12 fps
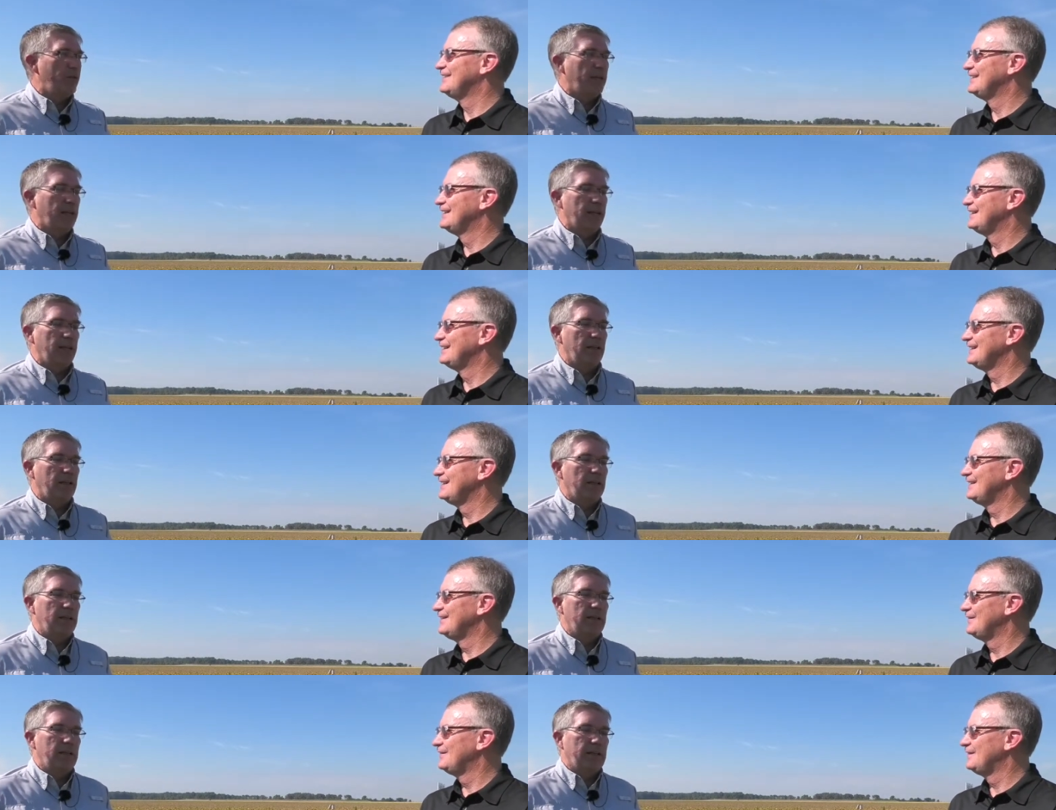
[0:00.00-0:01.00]
Speaker 1: that
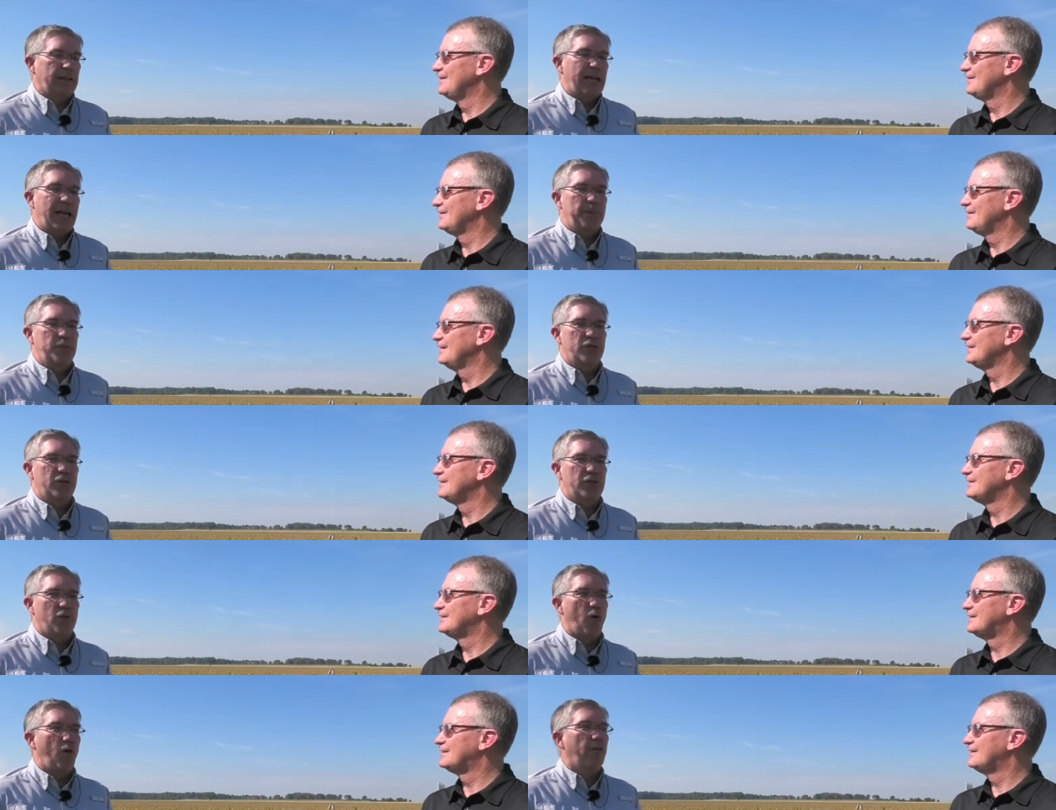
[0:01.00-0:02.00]

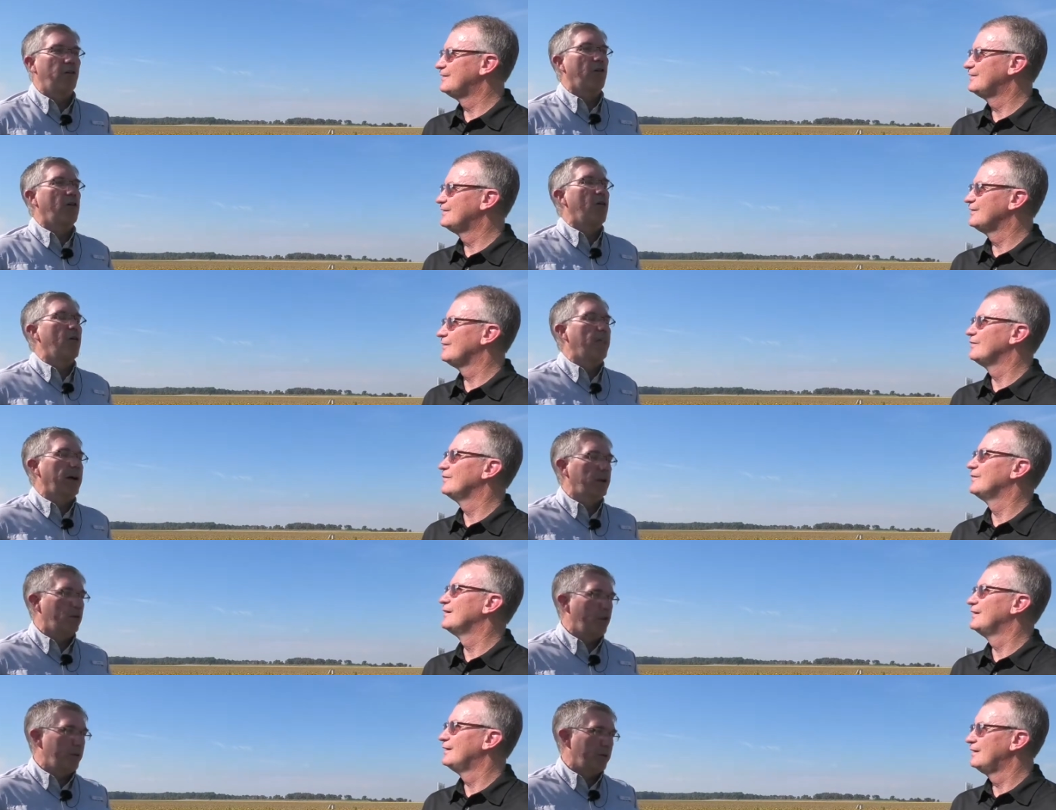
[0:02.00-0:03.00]
captures overall
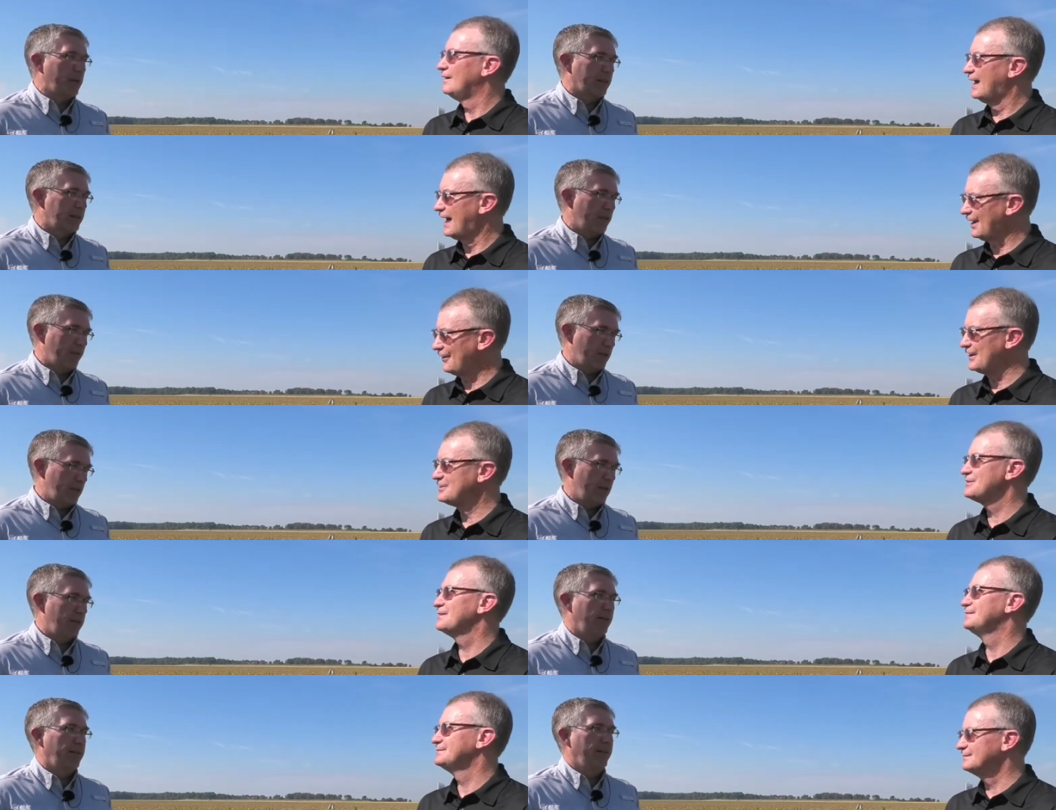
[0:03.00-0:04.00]
microbial activity.
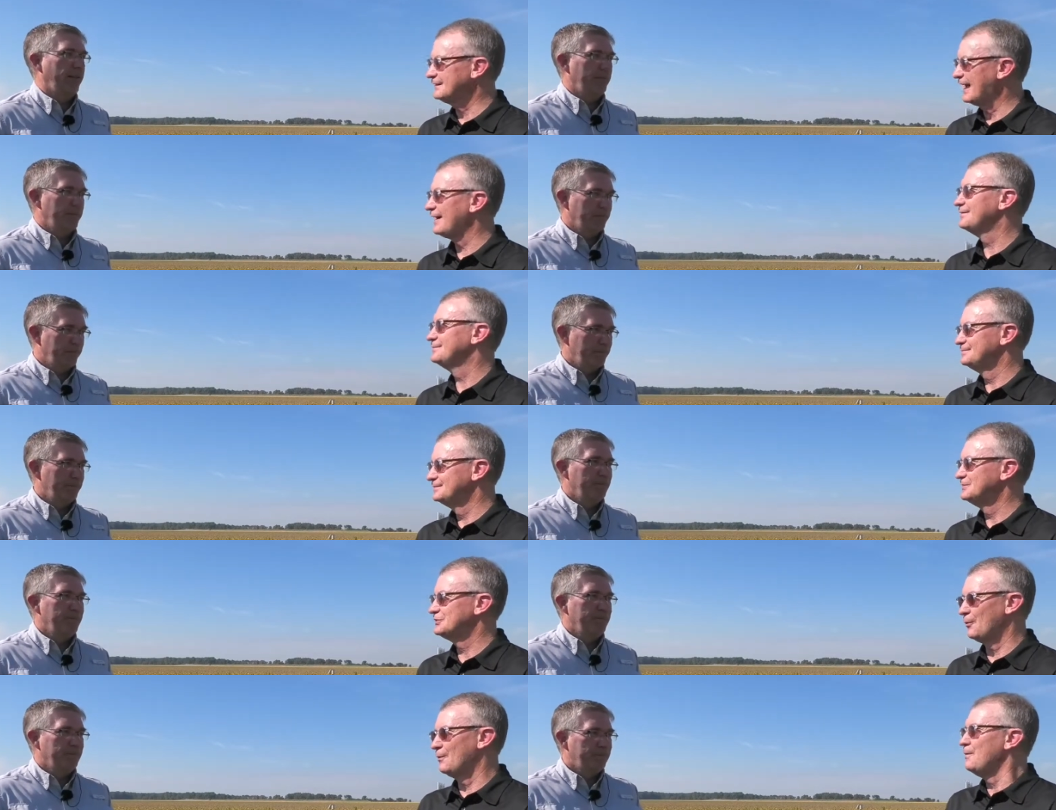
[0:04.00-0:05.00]
Okay. Yeah.
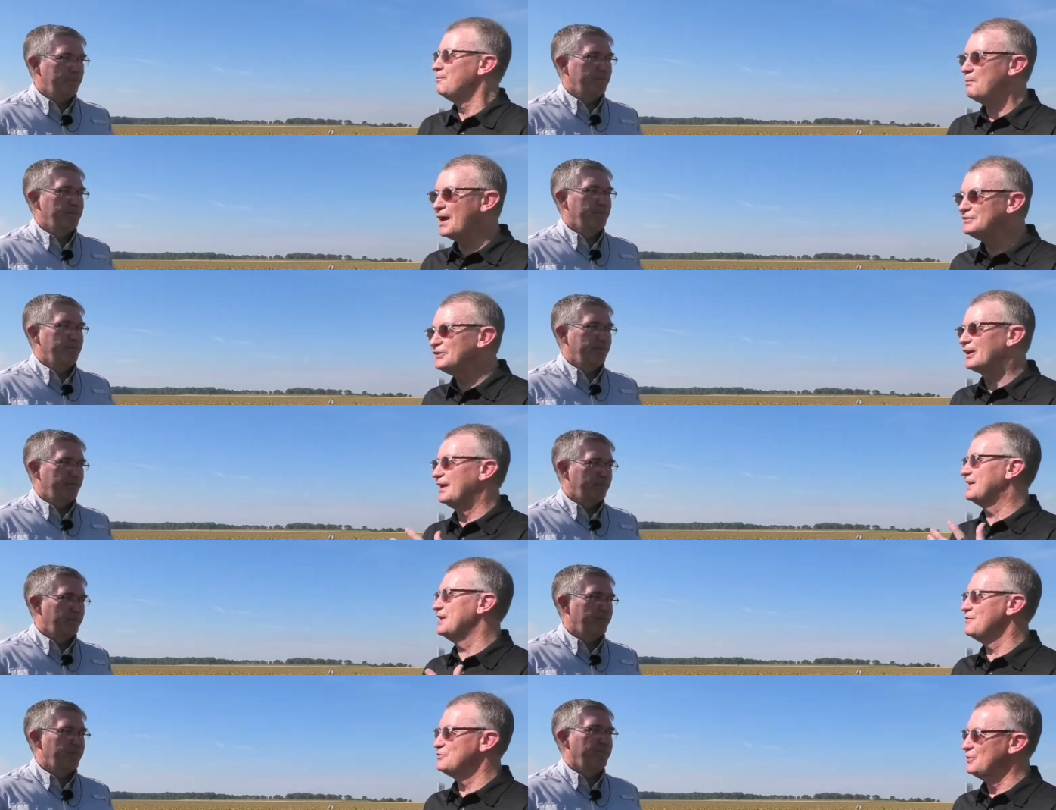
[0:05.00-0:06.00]
Speaker 2: So it basically
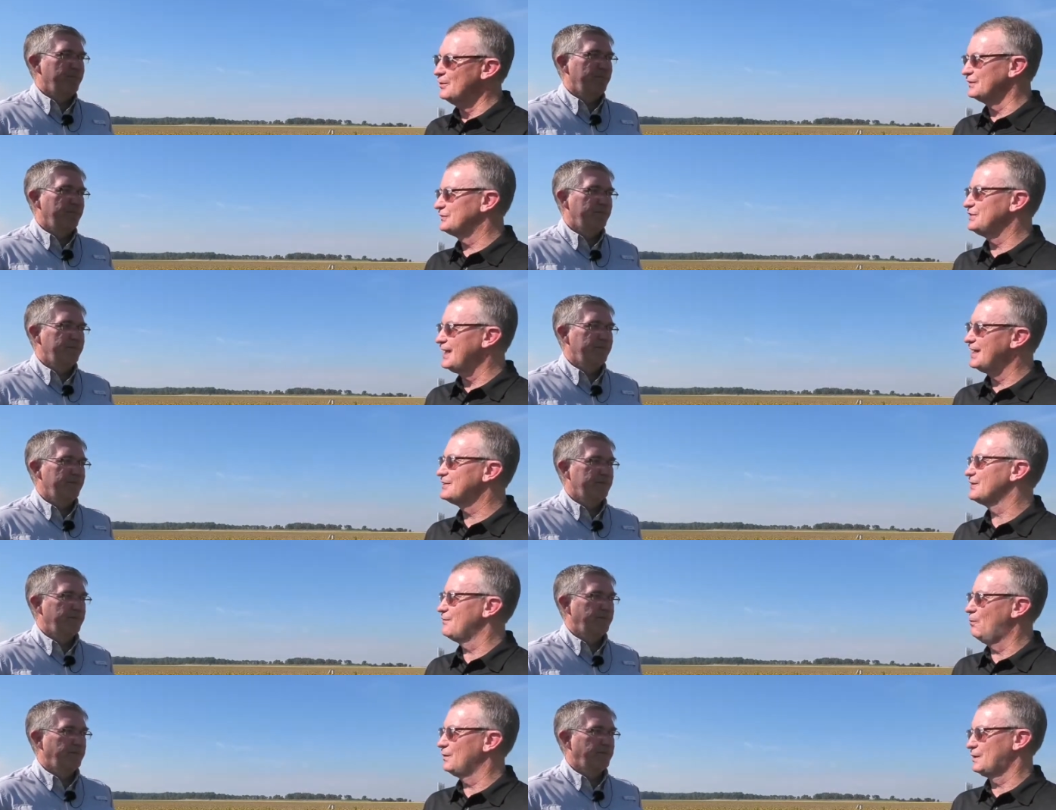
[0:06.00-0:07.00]
gives you a sense
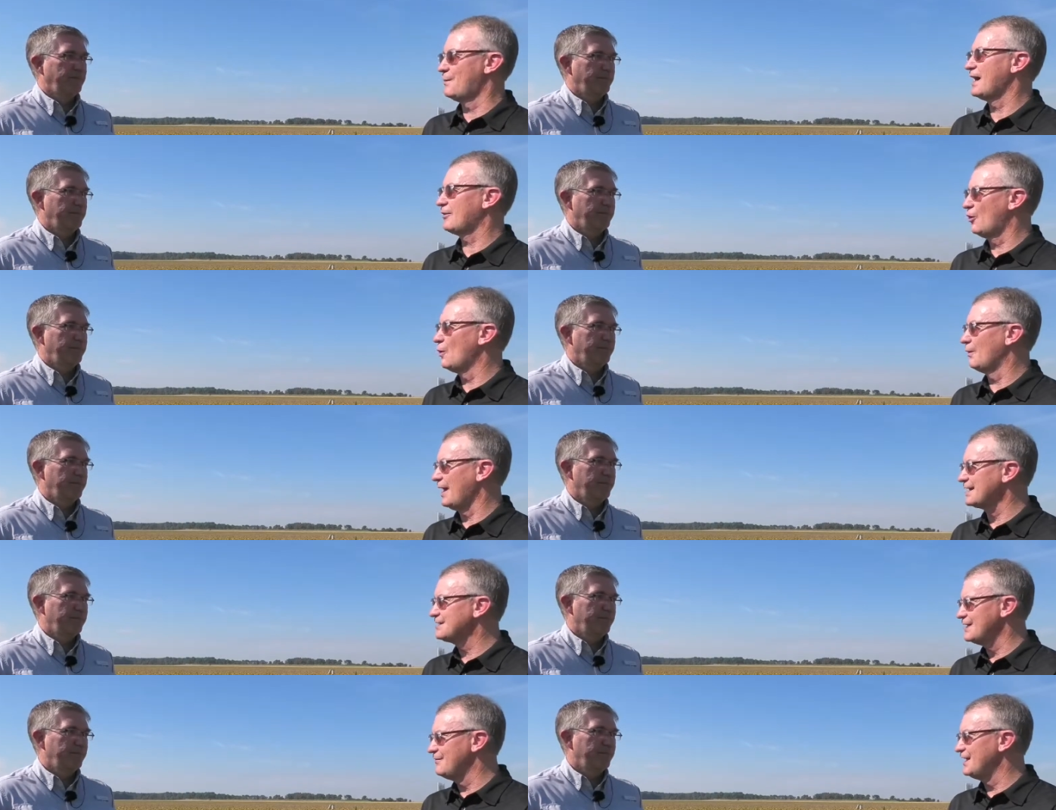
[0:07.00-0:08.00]
of what the microbial
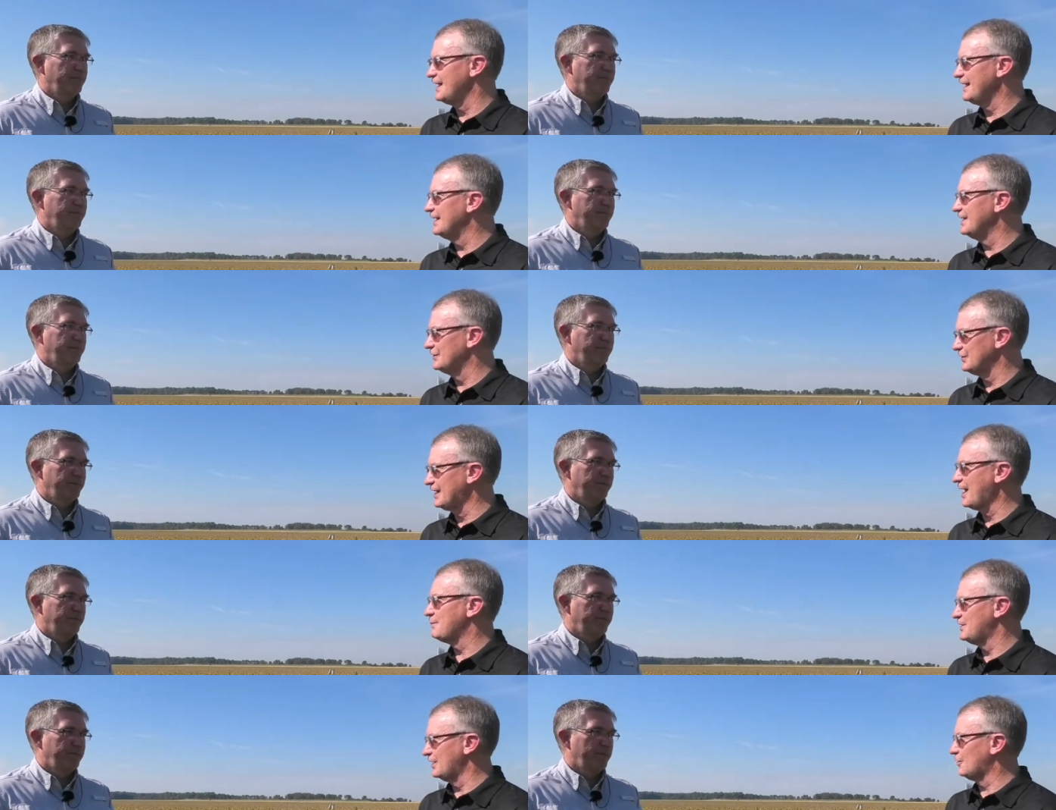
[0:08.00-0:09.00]
activity is in
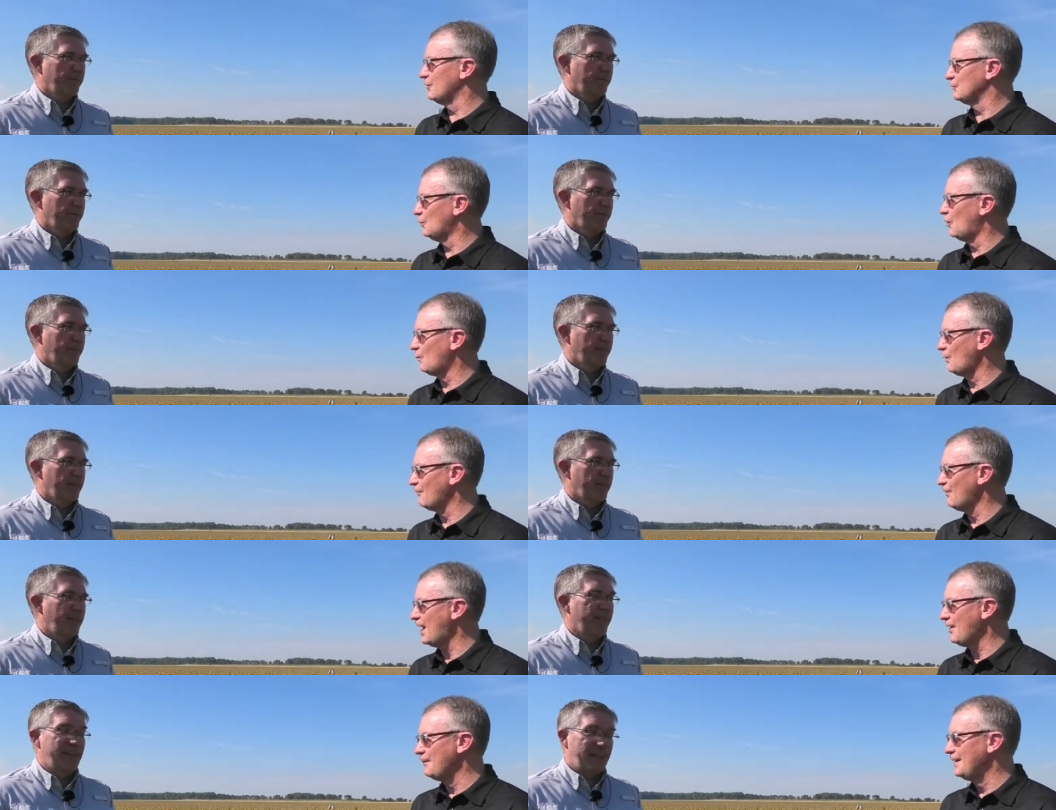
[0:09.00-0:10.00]
that particular soil
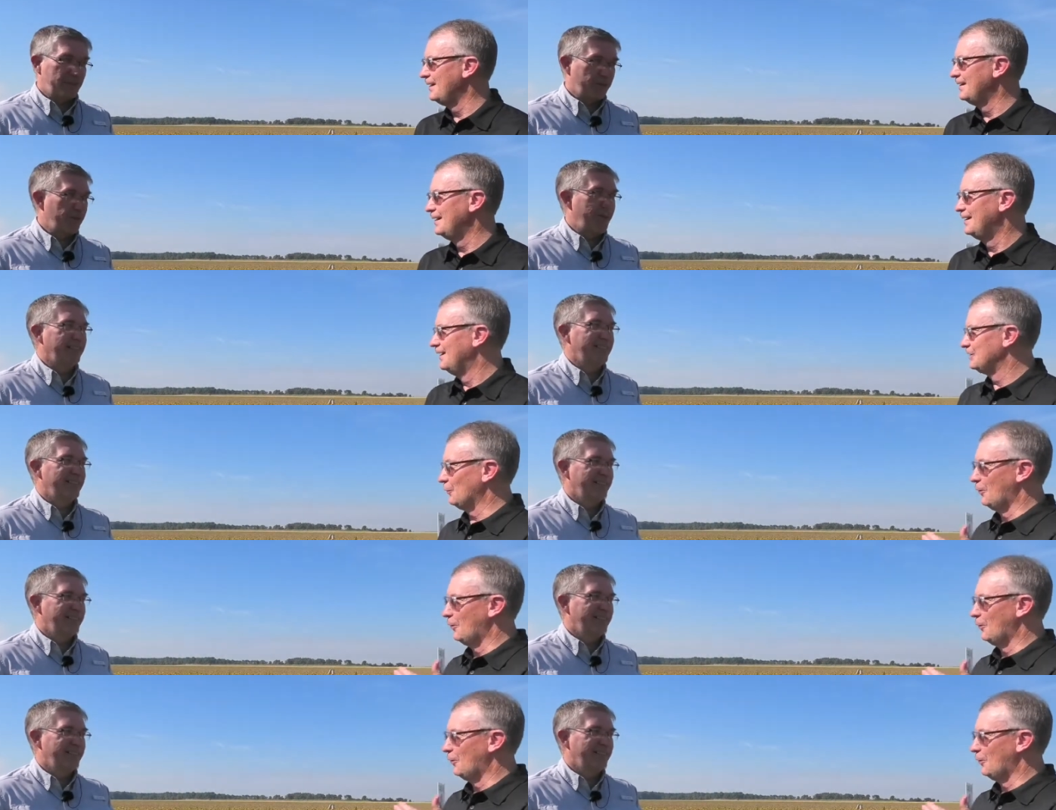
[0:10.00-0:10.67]
profile.
Speaker 1: That's correct.
Speaker 2: So